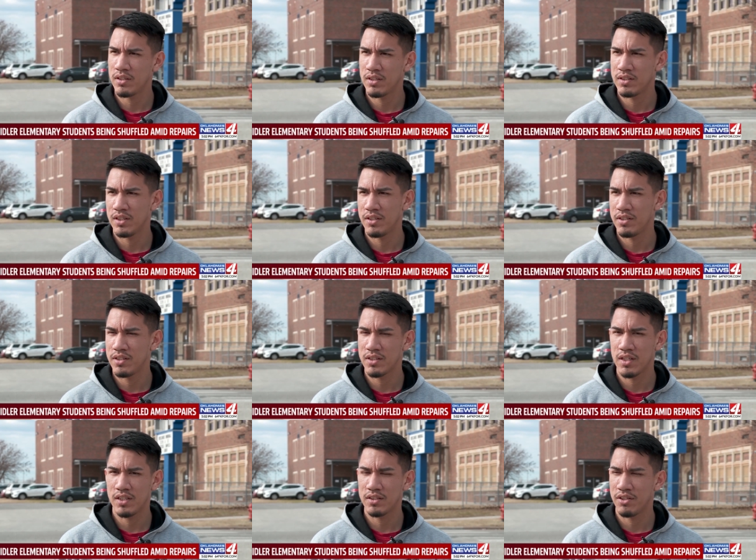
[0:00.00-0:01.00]
because then you just
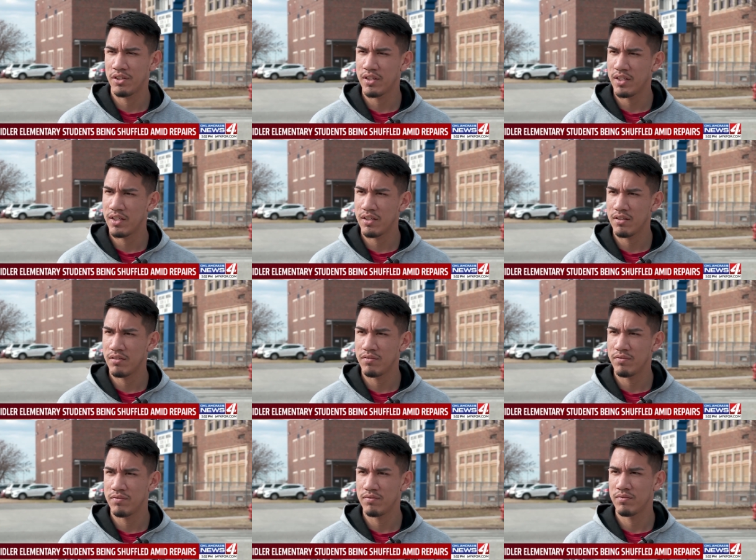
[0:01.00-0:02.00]
got to start thinking of
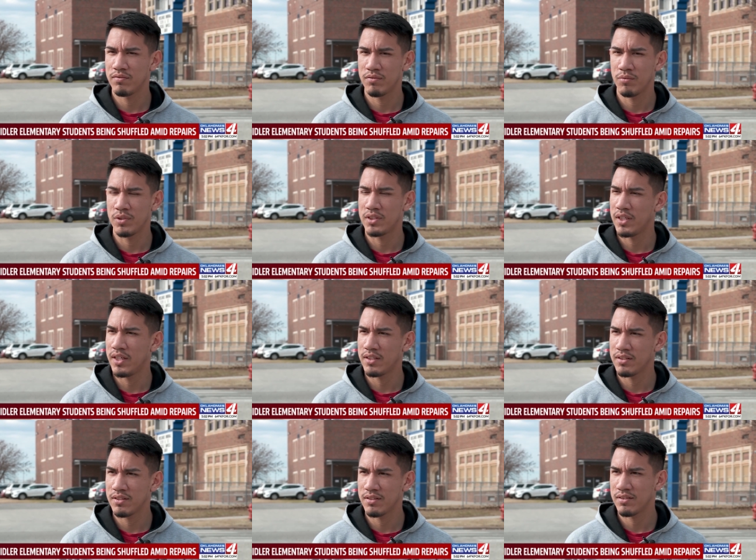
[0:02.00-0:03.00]
what's
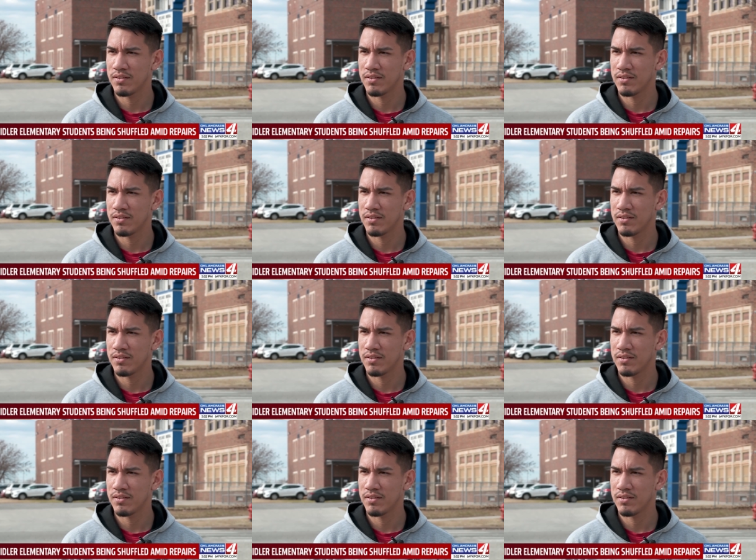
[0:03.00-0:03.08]
next.